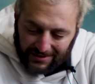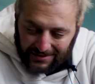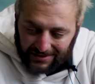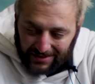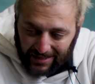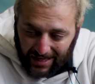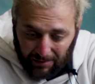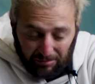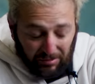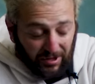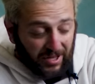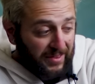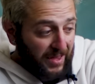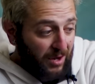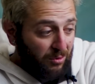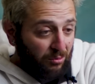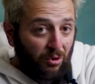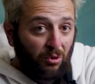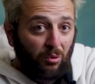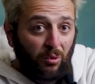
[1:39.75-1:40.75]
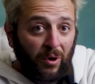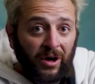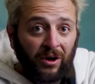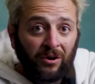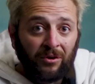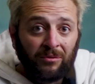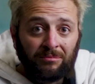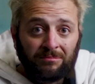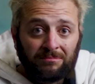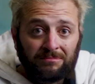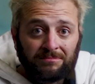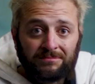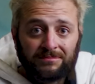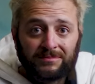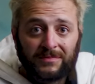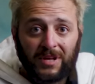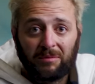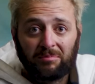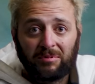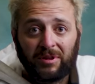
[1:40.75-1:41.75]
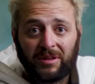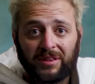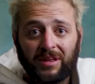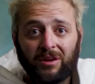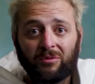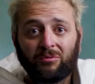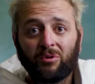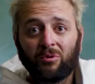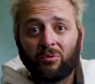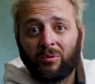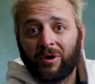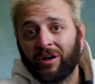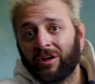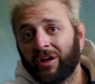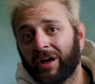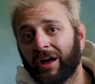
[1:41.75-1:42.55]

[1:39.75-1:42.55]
yeah, I played that role well. I played that role well.